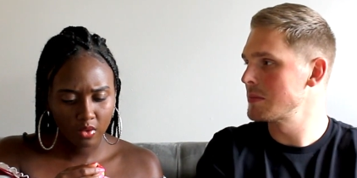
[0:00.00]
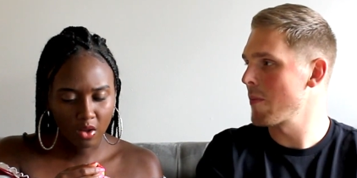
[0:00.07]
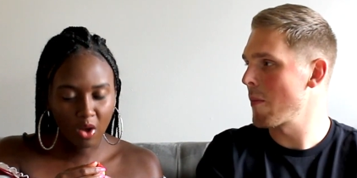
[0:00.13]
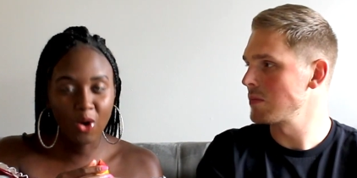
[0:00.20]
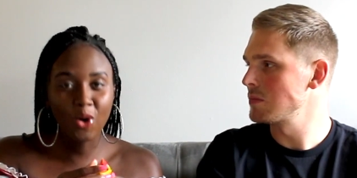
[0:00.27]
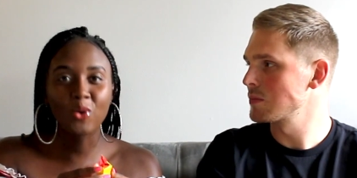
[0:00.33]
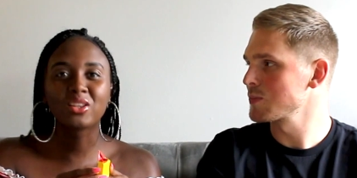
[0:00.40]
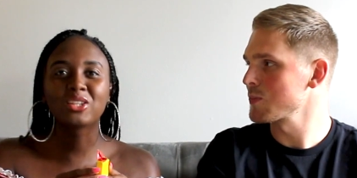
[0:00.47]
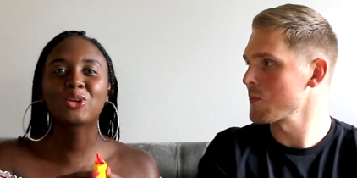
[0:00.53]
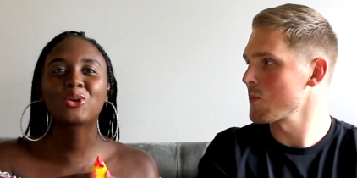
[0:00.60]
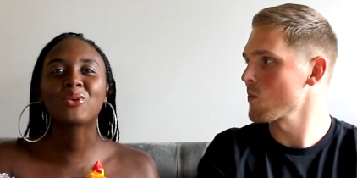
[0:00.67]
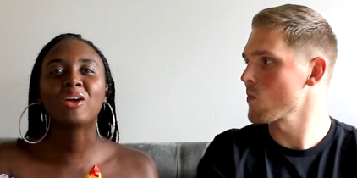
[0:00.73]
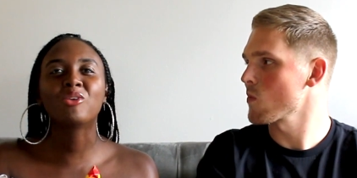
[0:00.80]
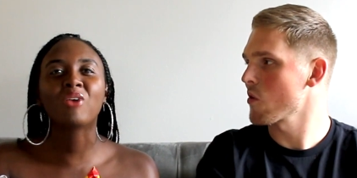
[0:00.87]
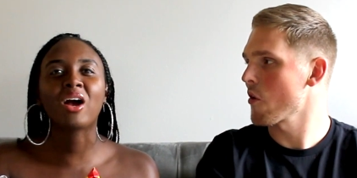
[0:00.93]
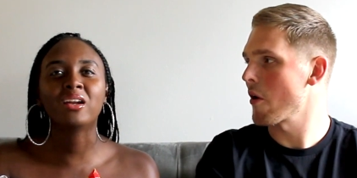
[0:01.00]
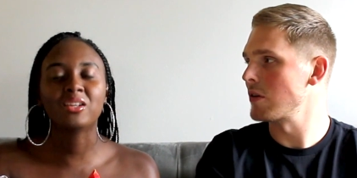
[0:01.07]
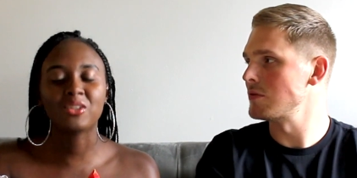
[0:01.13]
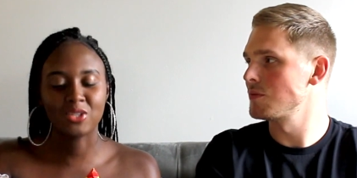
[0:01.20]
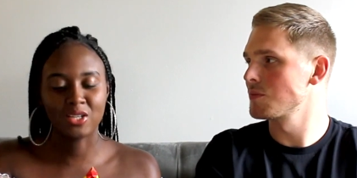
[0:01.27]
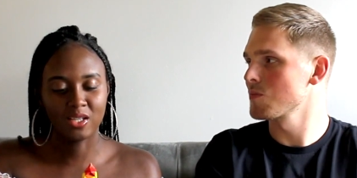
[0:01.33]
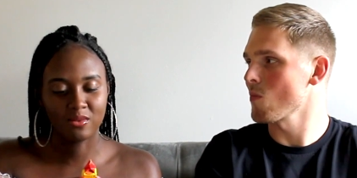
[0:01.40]
Speaker 1: Oh, Little Red
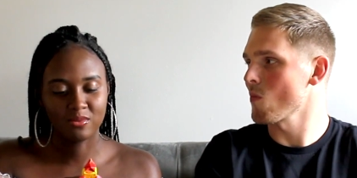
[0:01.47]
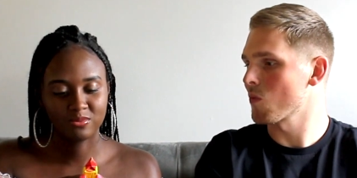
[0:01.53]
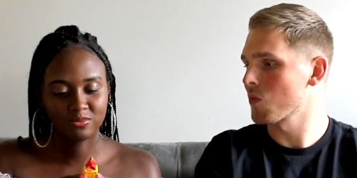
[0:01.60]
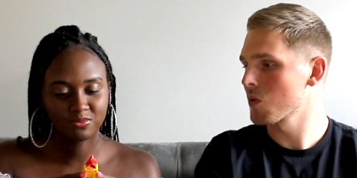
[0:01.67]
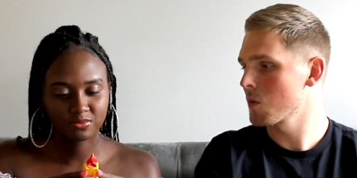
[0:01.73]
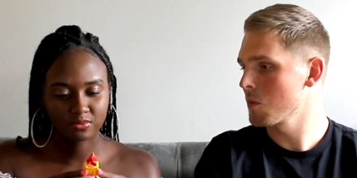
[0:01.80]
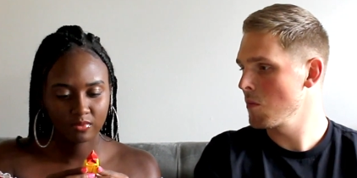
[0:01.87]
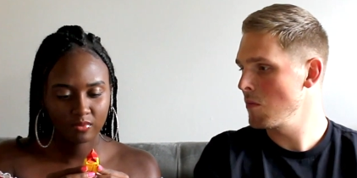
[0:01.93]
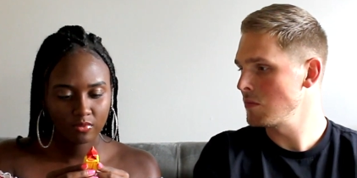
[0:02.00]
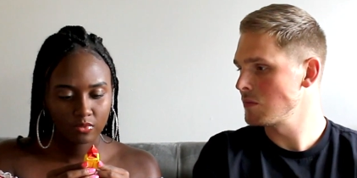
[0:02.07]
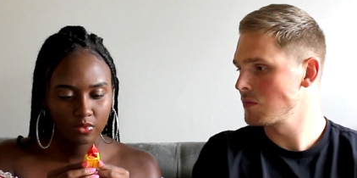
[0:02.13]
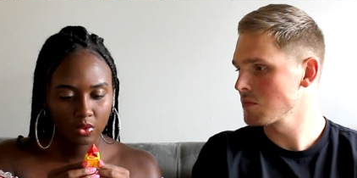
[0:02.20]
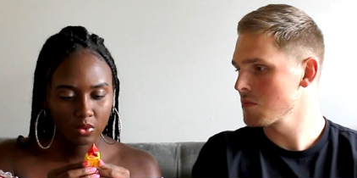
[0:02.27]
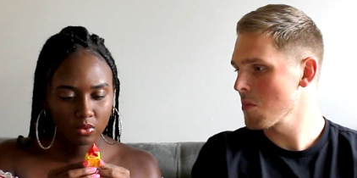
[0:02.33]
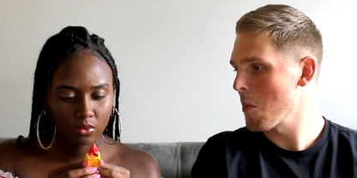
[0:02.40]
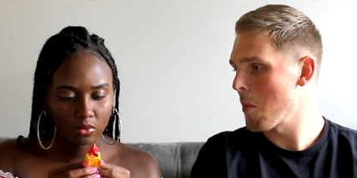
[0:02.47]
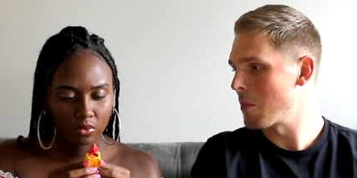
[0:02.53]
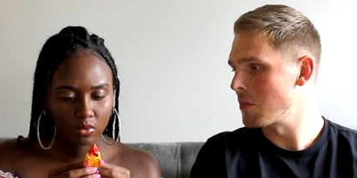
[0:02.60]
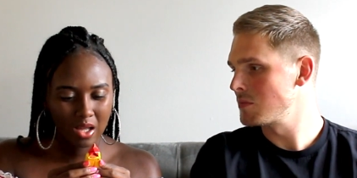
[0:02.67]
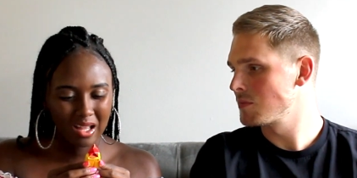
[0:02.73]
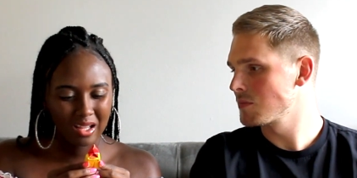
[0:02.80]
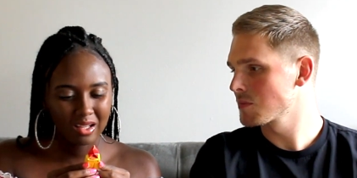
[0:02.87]
Riding Hood.
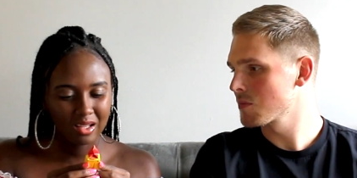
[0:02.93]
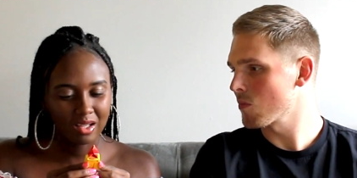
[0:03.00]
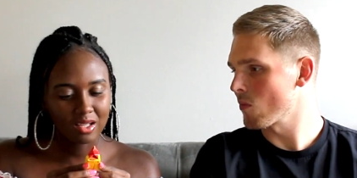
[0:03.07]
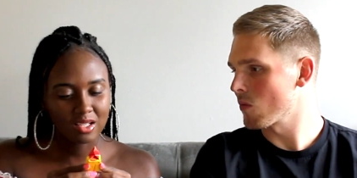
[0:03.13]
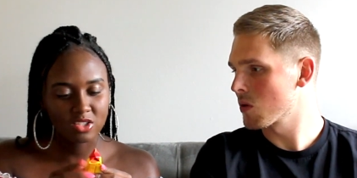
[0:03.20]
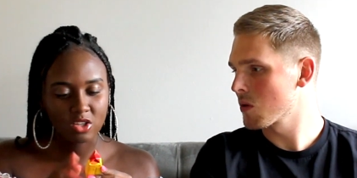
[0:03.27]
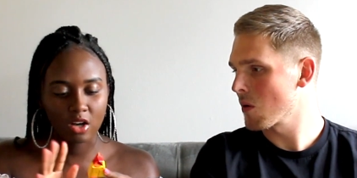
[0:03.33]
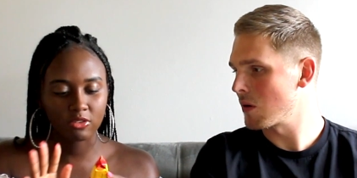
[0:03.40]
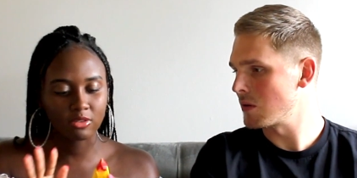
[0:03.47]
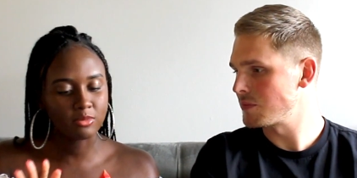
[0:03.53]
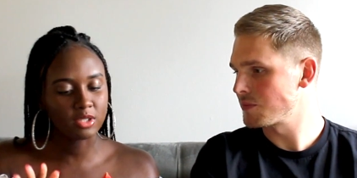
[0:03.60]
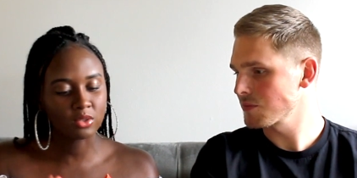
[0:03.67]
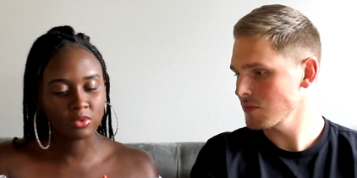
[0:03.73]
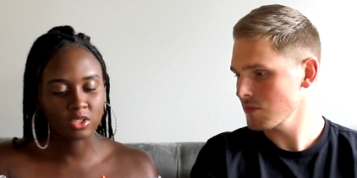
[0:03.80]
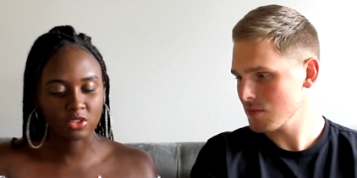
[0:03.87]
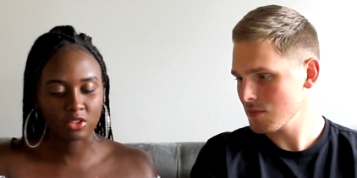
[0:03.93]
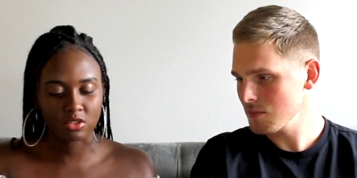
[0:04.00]
Uh, it's hard for me to read